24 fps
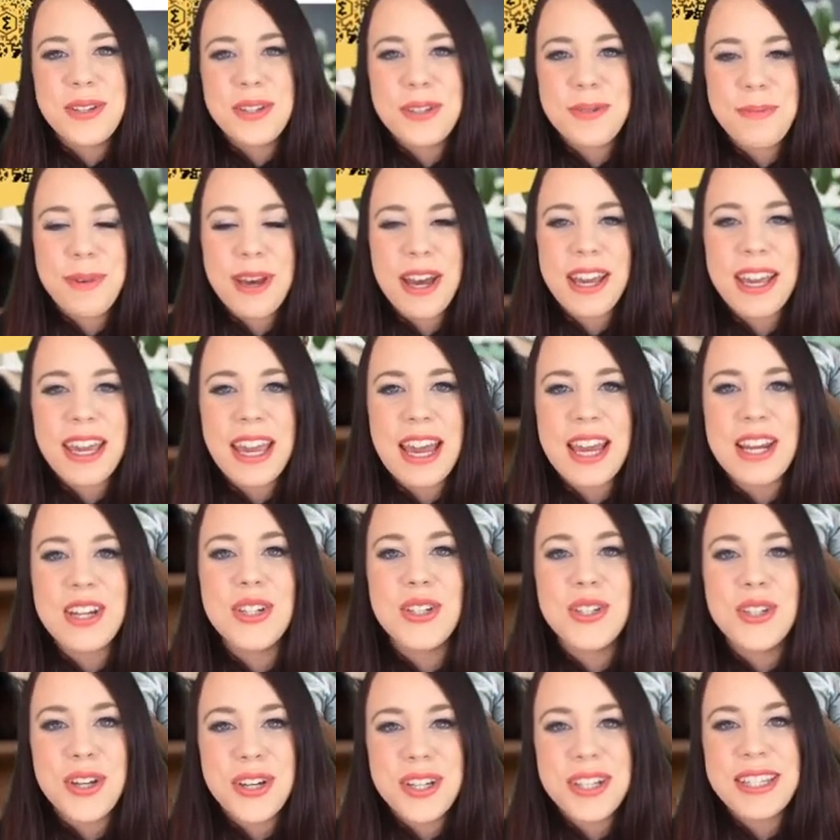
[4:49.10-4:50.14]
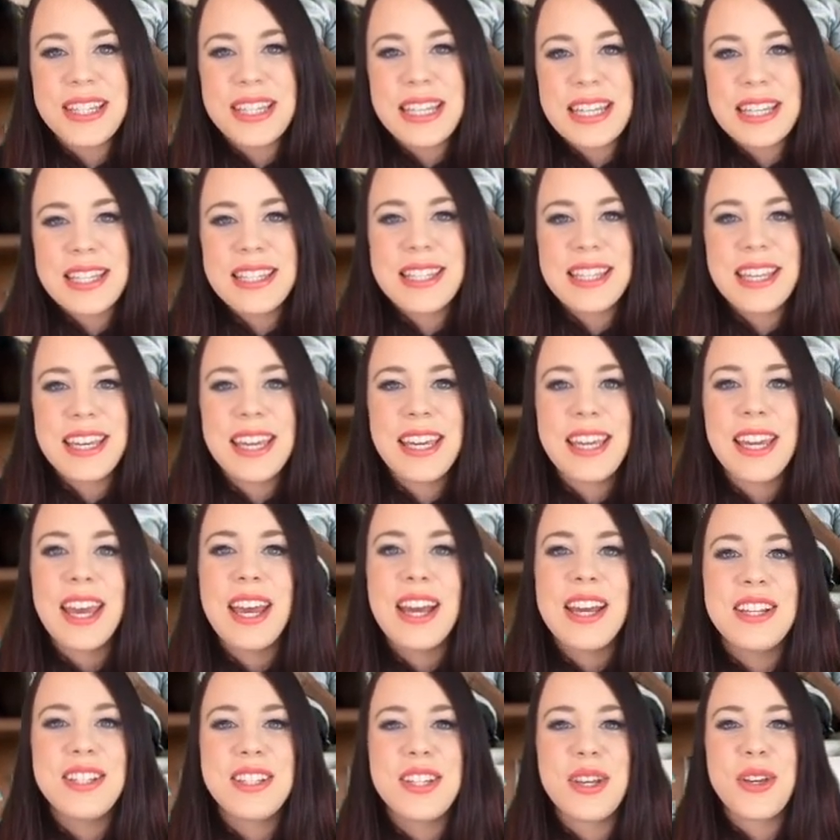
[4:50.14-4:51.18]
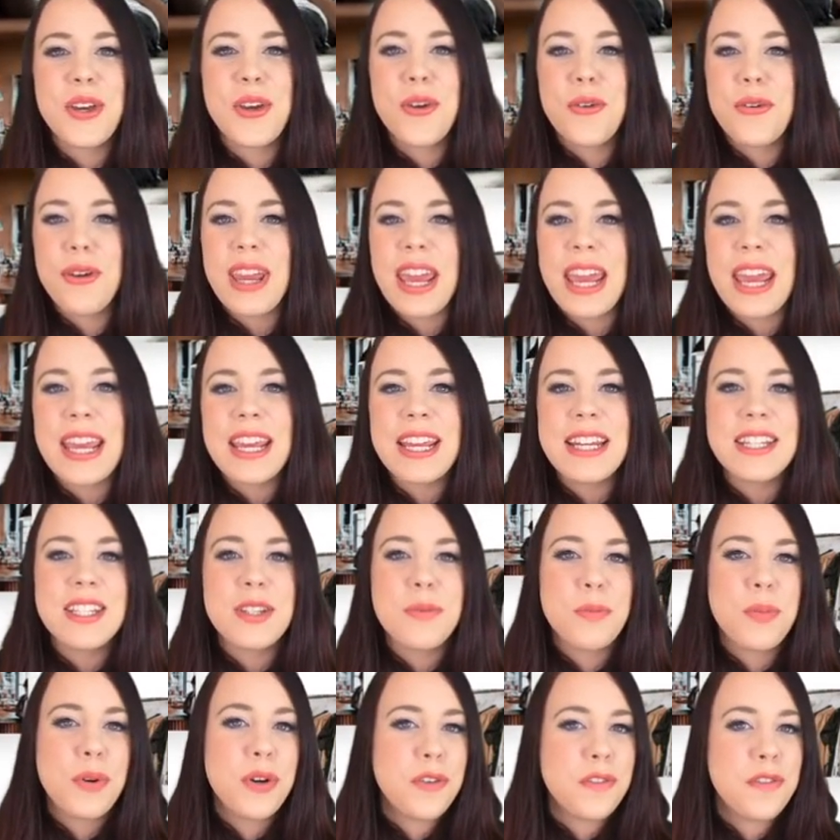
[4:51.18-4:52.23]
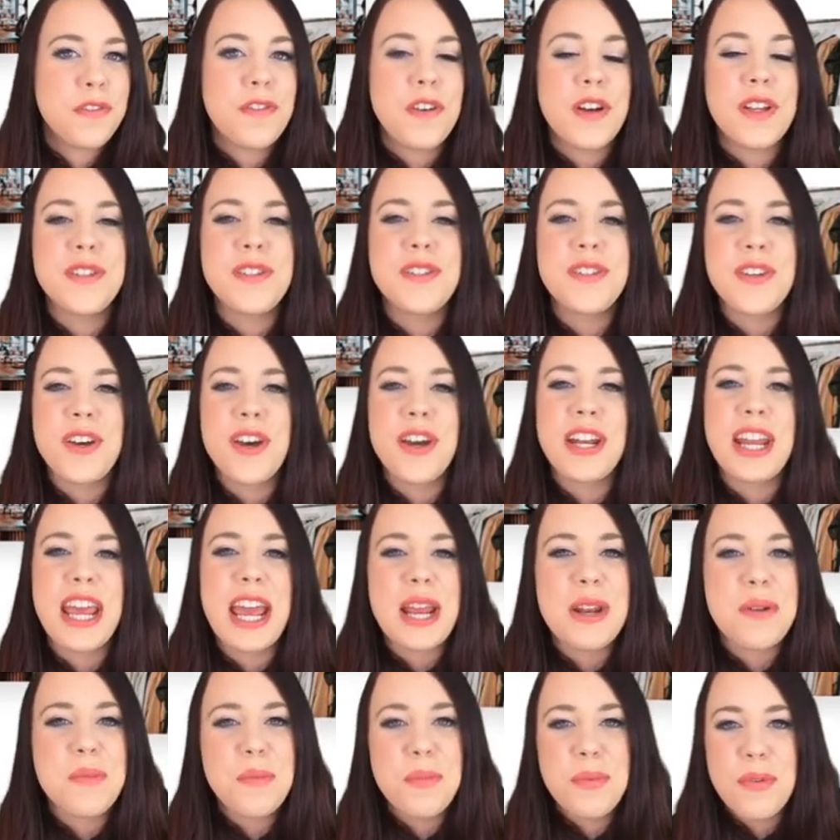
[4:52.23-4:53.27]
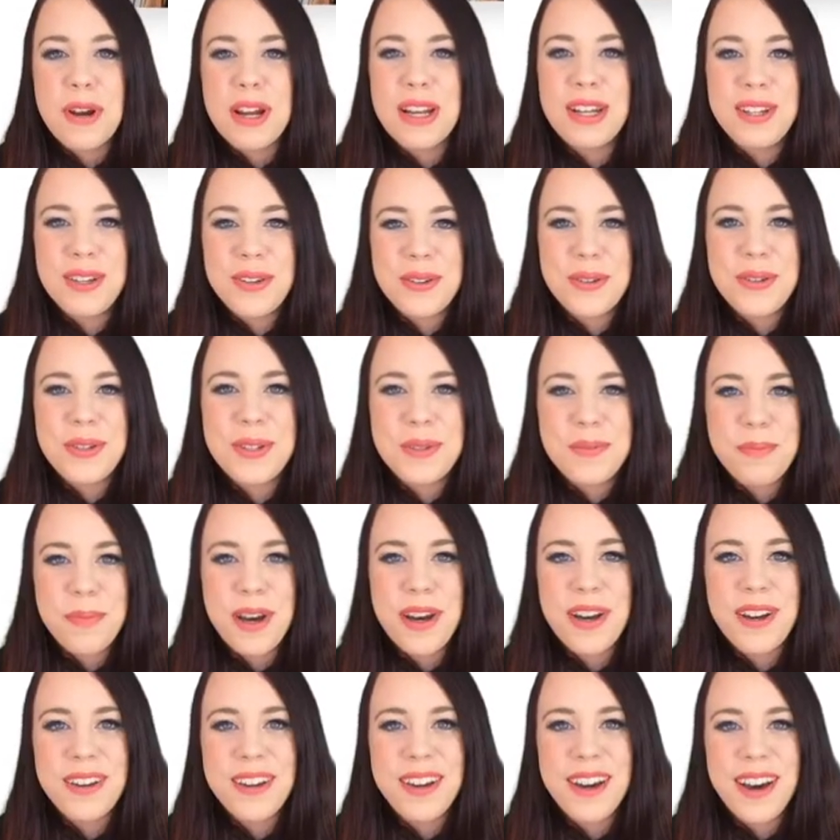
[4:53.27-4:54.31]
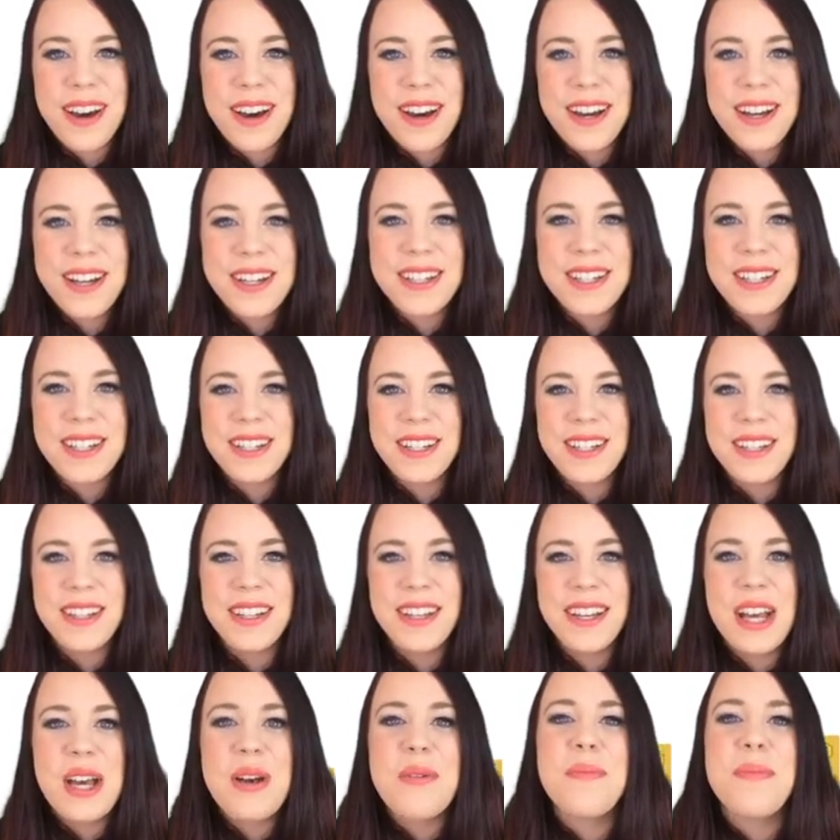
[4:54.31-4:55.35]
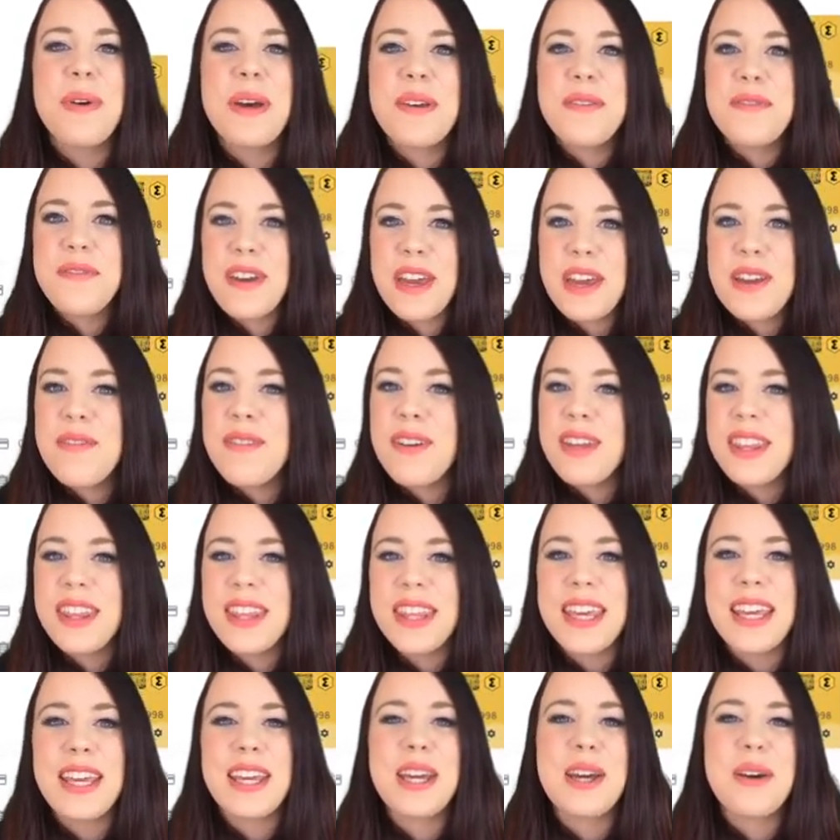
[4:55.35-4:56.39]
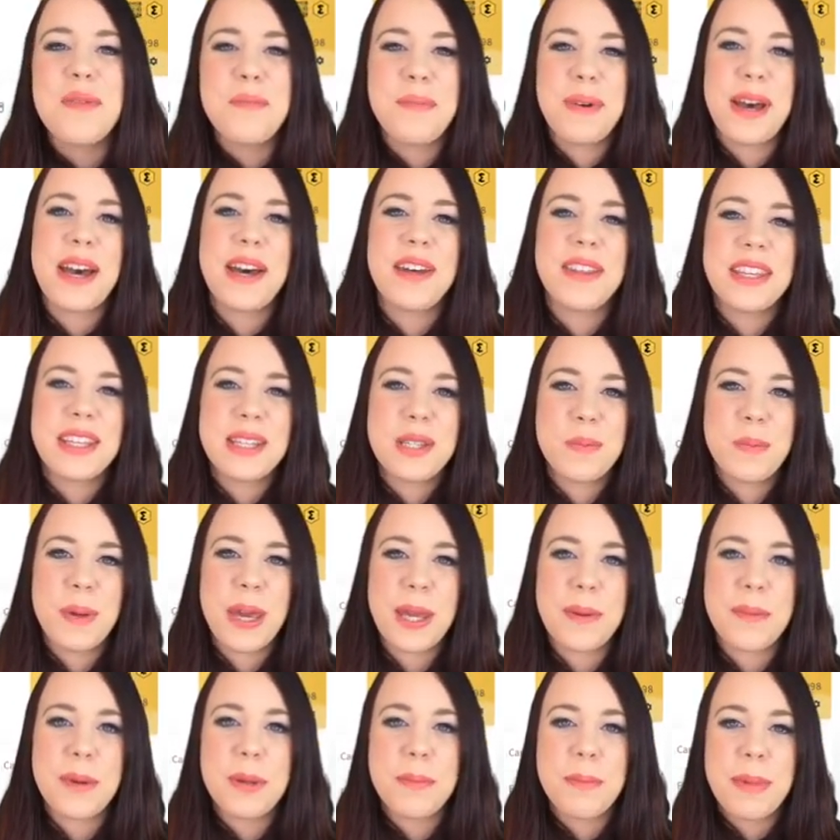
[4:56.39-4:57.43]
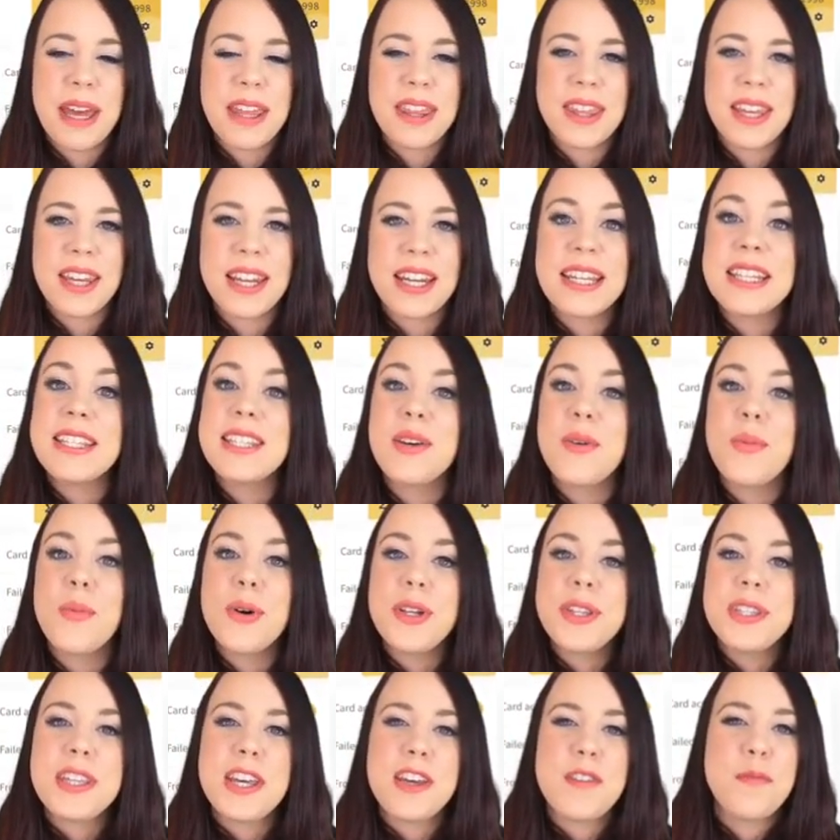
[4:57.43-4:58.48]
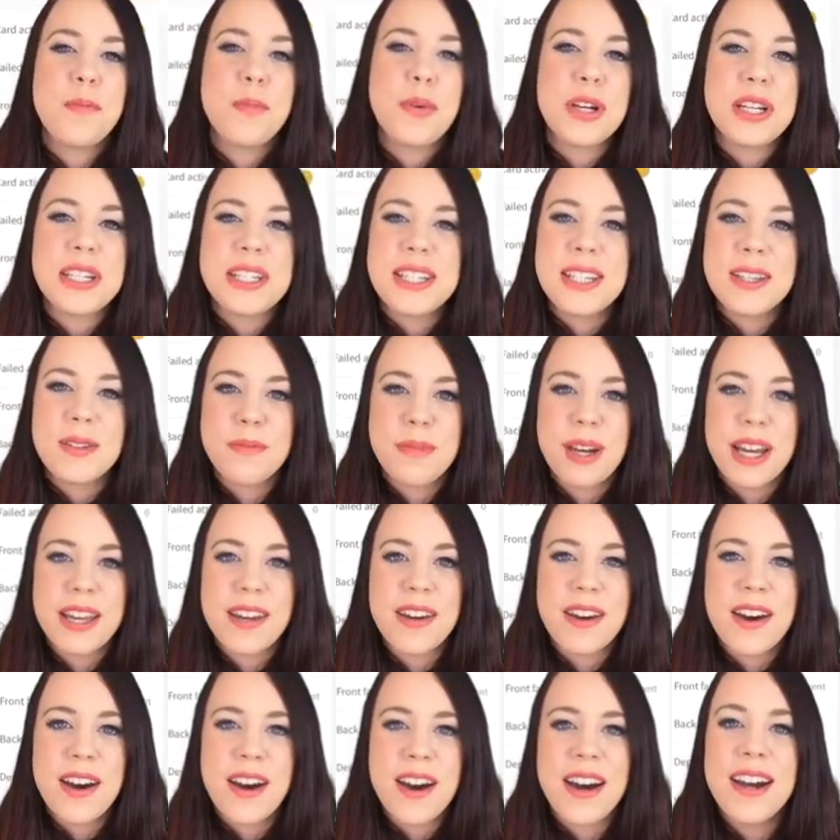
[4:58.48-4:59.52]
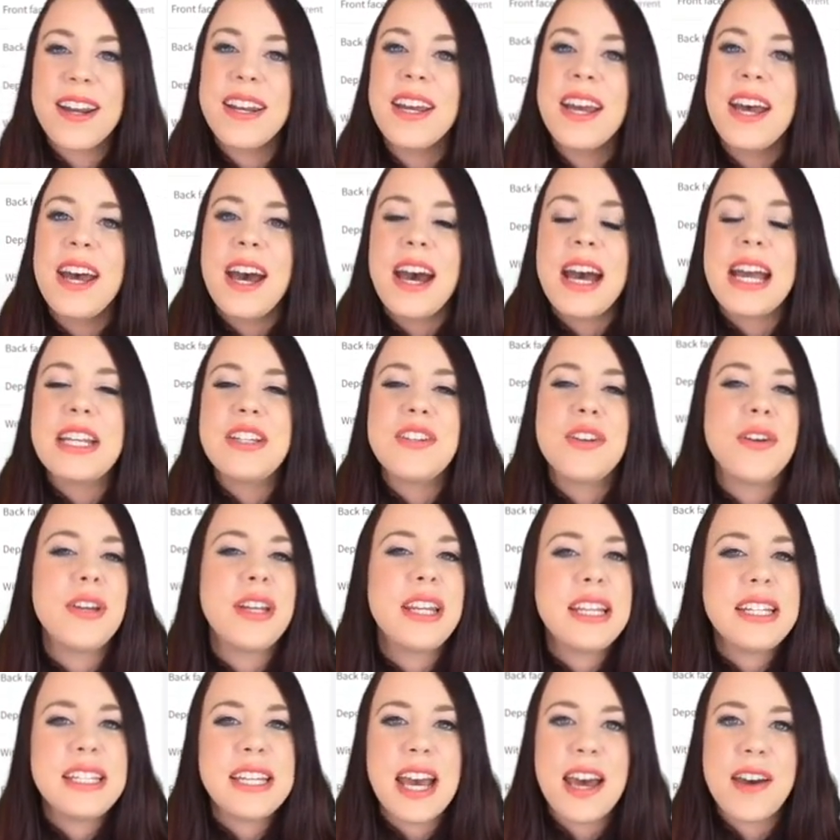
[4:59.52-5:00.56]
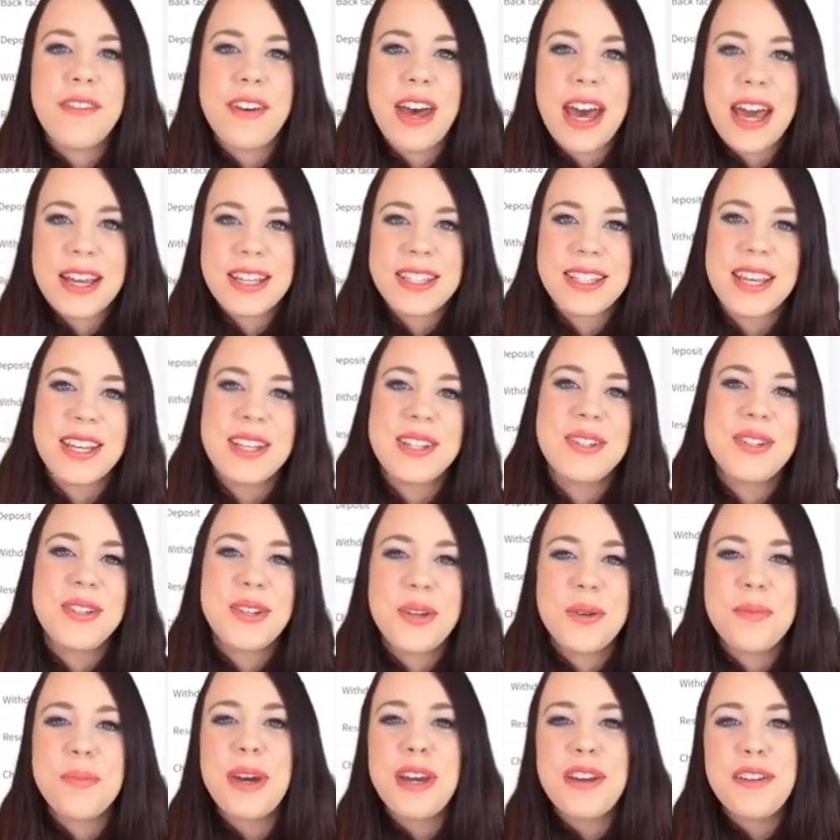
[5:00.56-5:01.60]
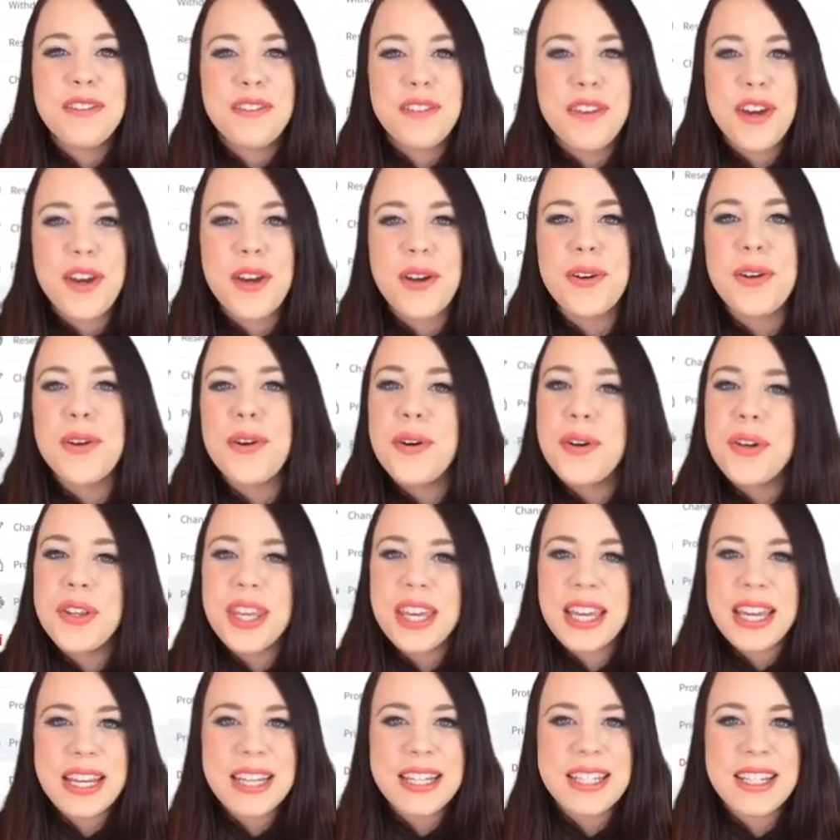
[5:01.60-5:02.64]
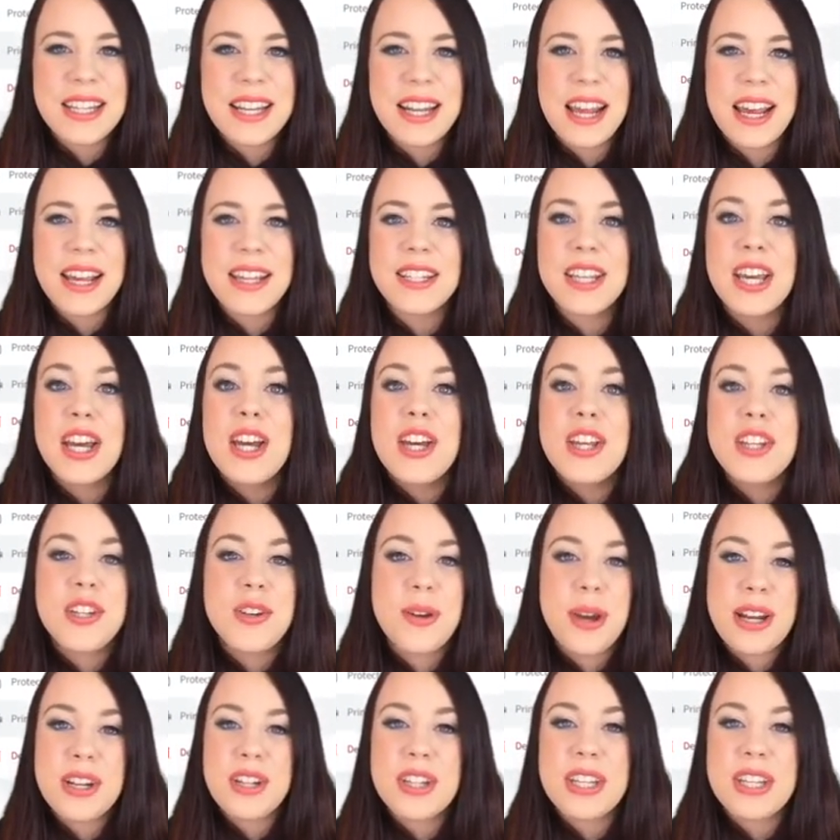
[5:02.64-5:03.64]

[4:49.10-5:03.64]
dot smart cash dot c c to create, put funds on and print your smart card. My favorite thing about this payment method is that once I've printed my card, I don't need to have access to my phone or the internet to